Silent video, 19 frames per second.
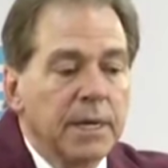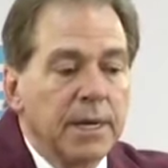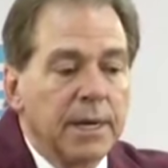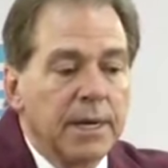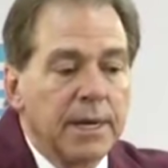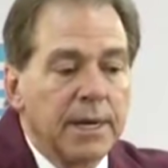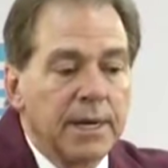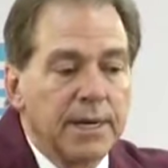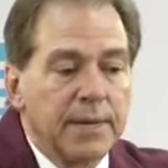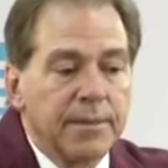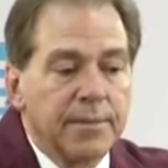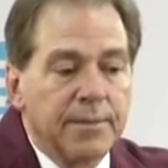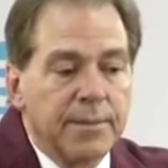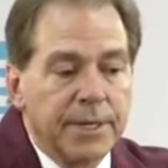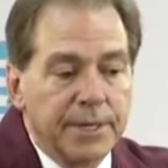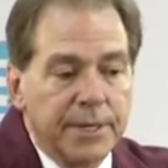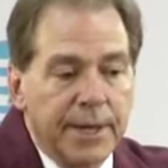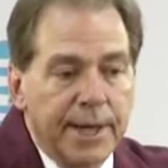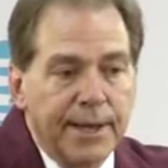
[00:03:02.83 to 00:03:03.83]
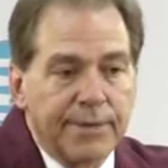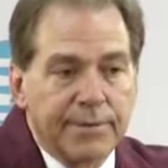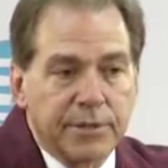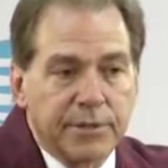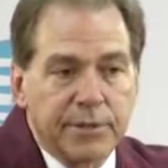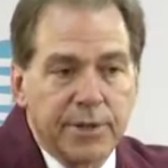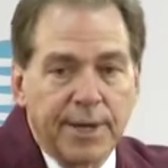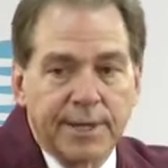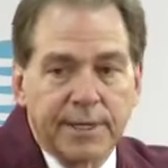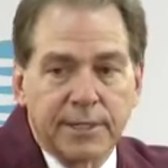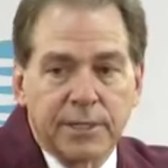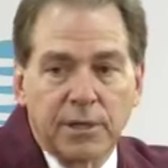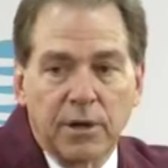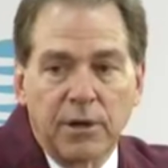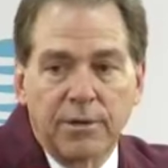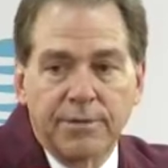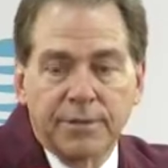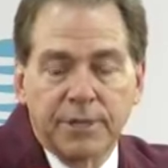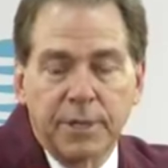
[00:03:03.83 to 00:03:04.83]
Uh, but you have to try to
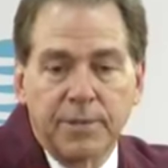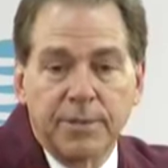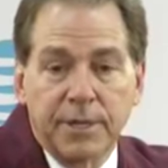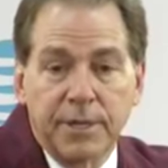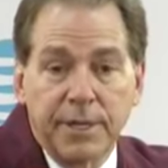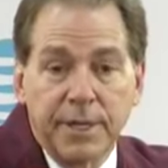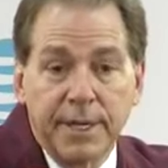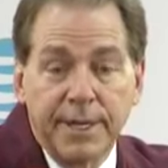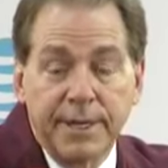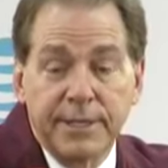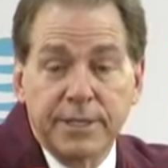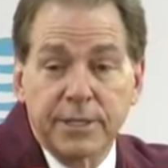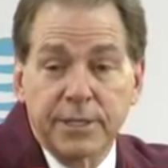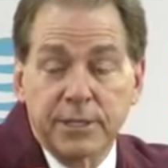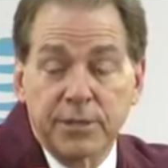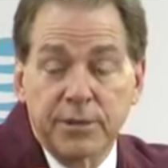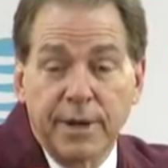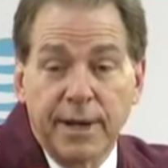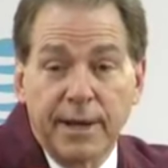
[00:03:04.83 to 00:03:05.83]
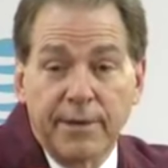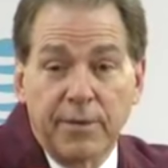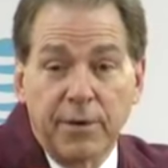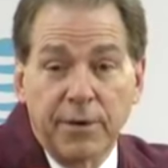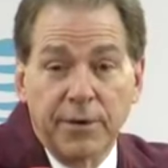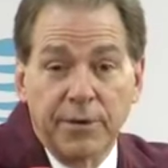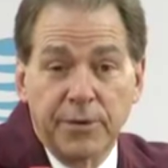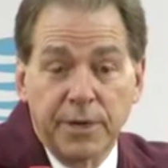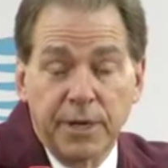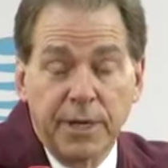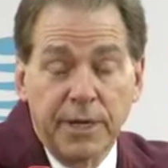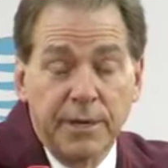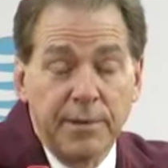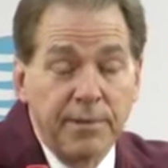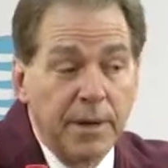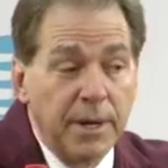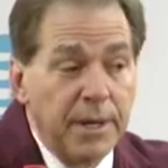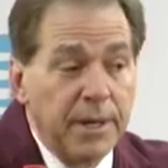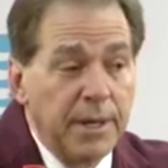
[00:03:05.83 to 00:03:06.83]
solve some of the needs that you have on your
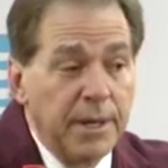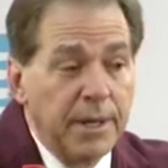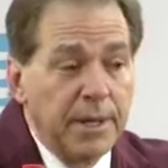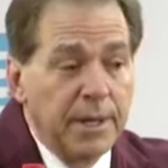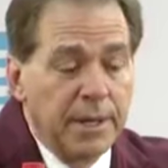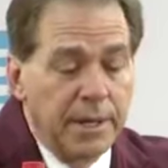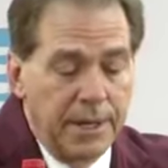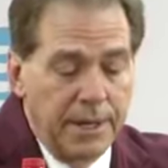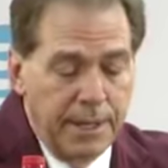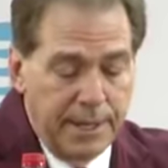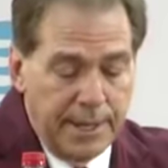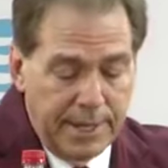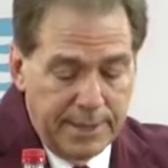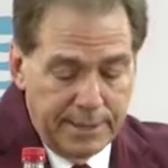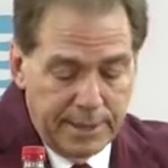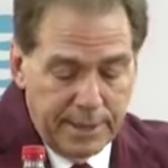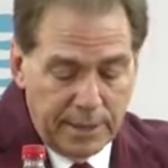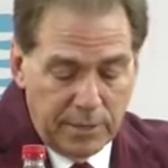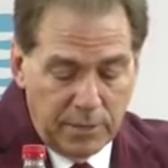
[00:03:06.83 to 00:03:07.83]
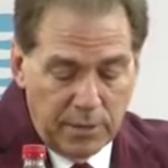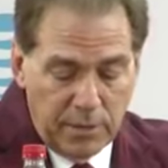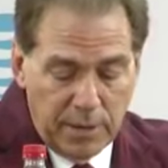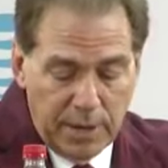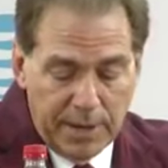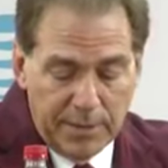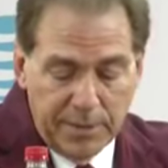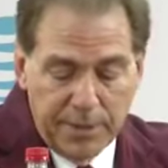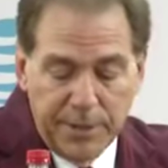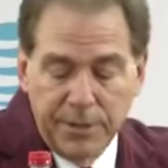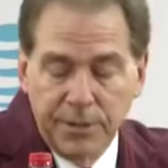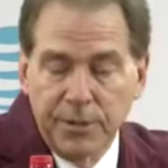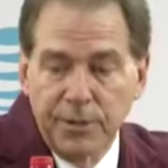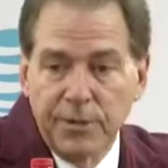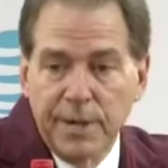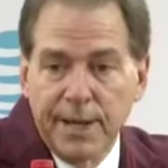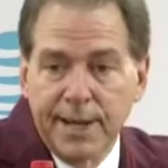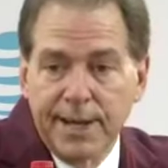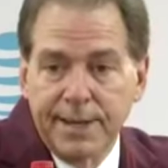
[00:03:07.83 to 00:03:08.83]
team. Uh, I think we were able to
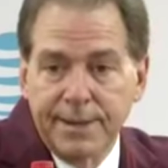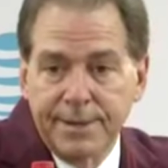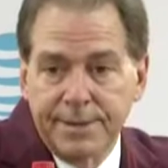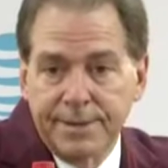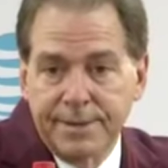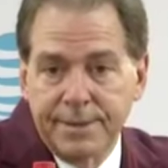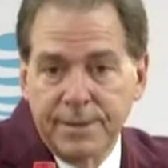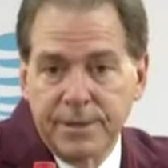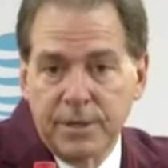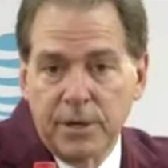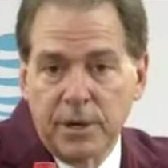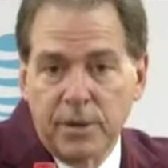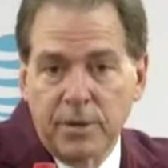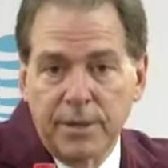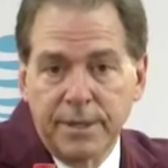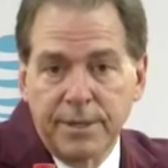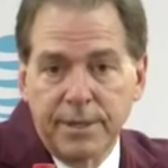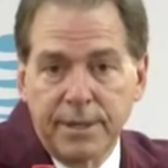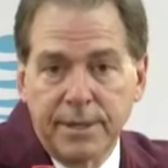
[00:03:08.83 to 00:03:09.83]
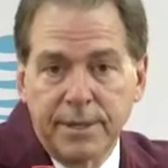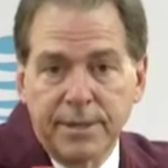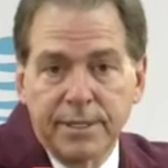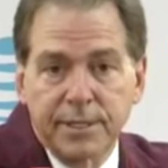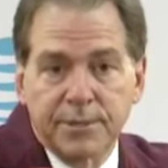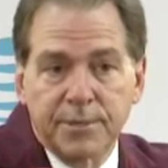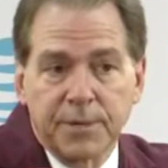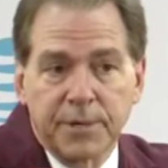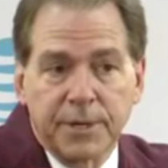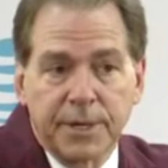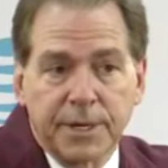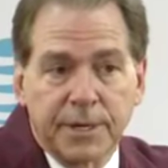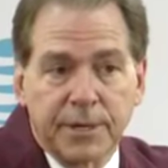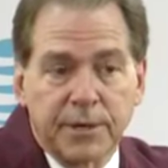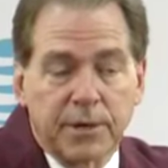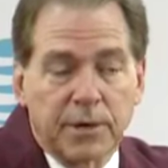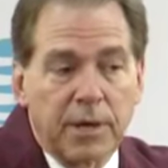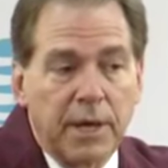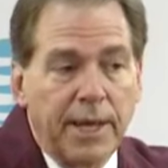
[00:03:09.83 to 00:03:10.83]
do that you know, in, in this
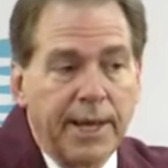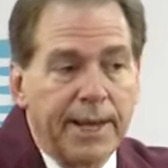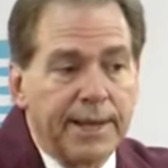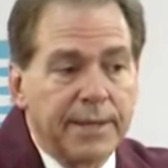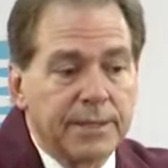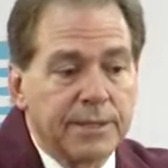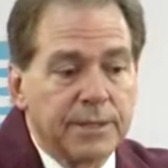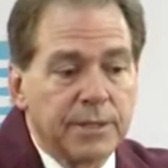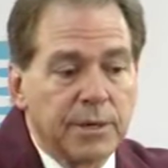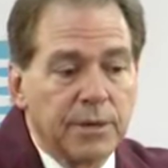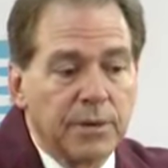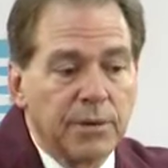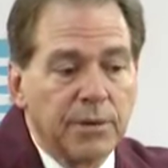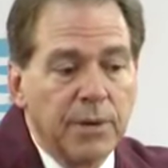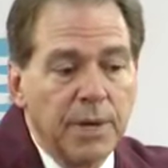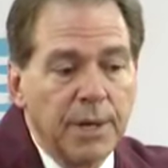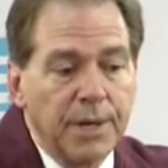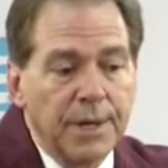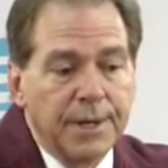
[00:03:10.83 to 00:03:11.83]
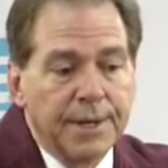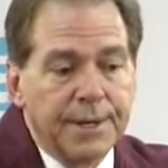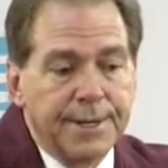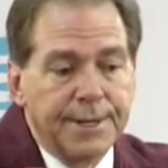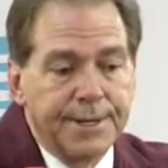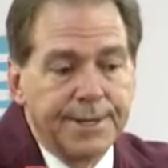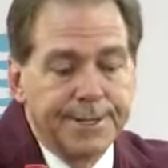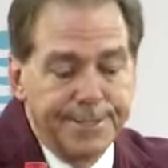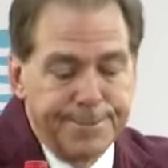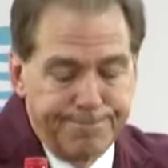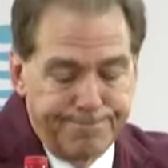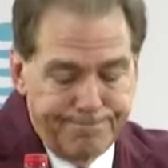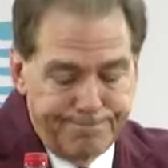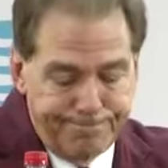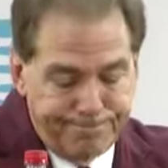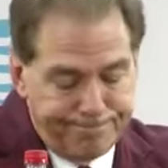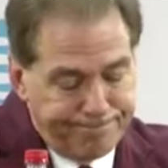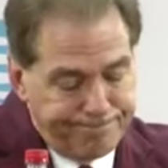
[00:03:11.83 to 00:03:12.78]
particular class. So, um,